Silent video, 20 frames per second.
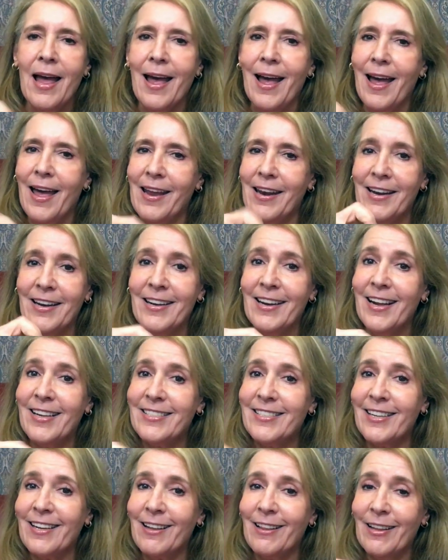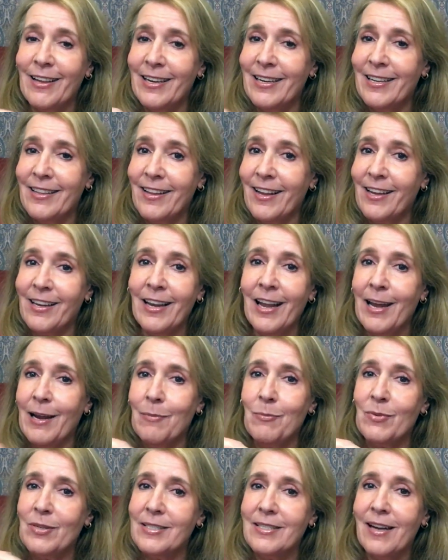And it doesn't, and the
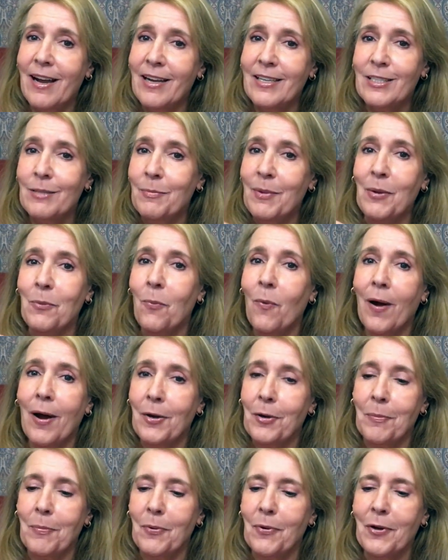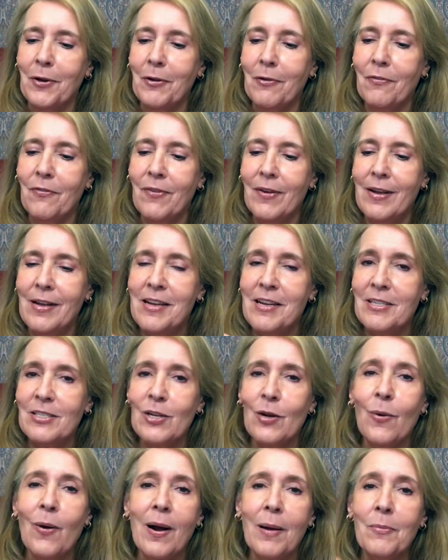claim was not to be waterproof.
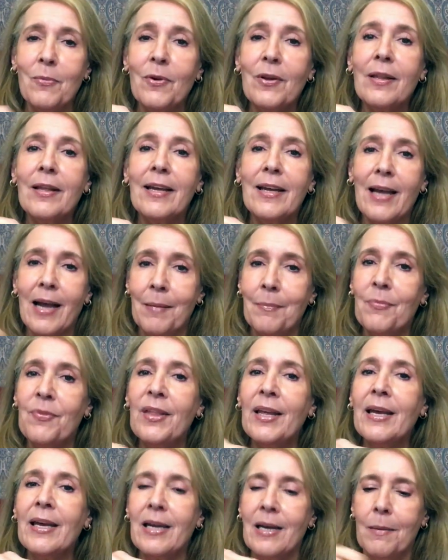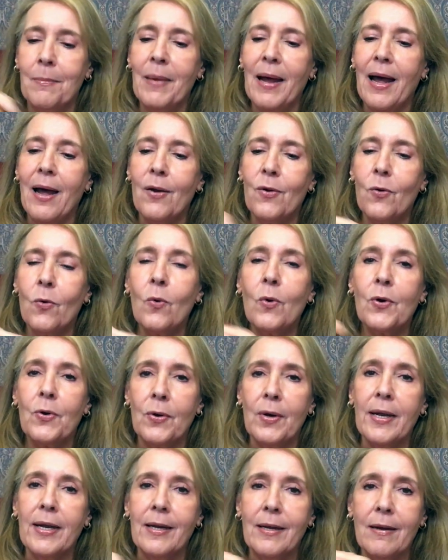So I'm really, I'm thinking about
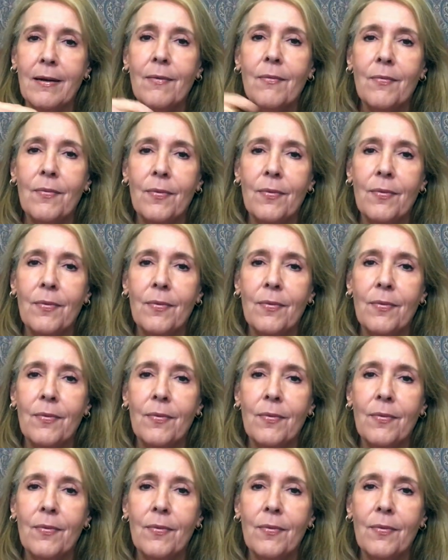ordering,